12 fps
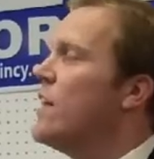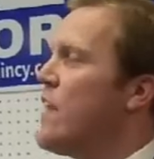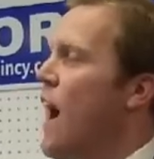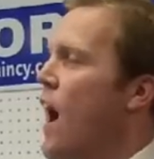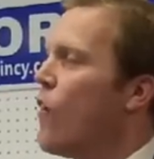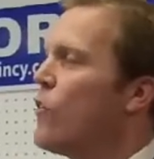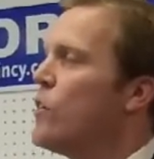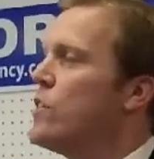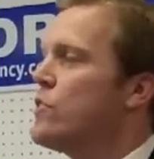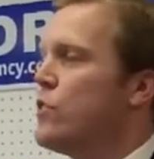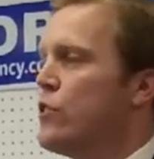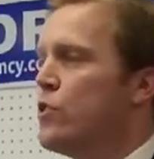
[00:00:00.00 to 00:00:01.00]
and now
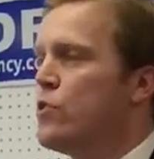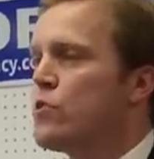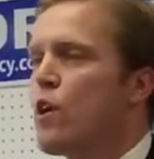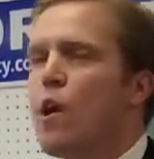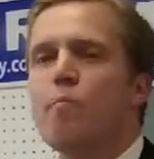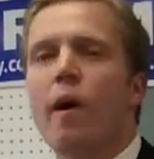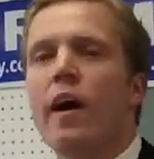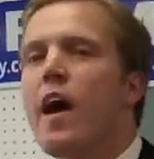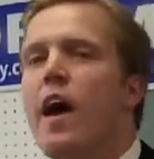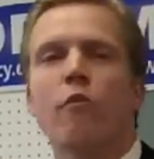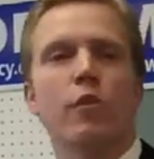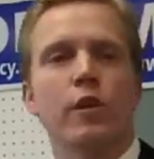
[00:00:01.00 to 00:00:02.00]
is in use
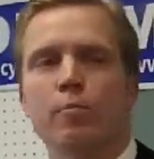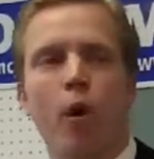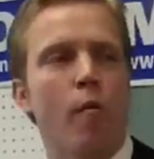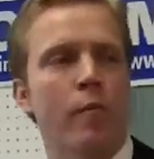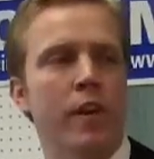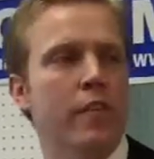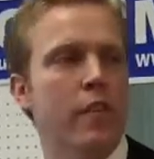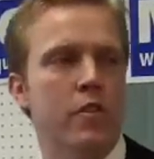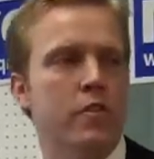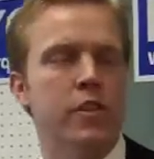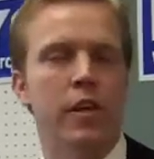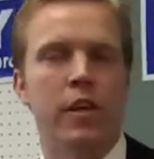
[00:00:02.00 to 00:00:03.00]
by every department in
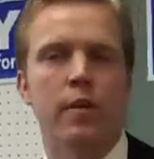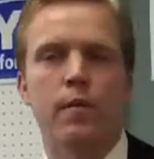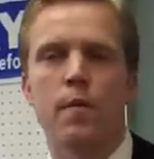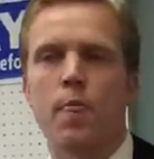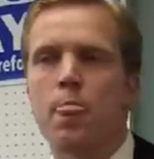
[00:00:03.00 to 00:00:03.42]
their city.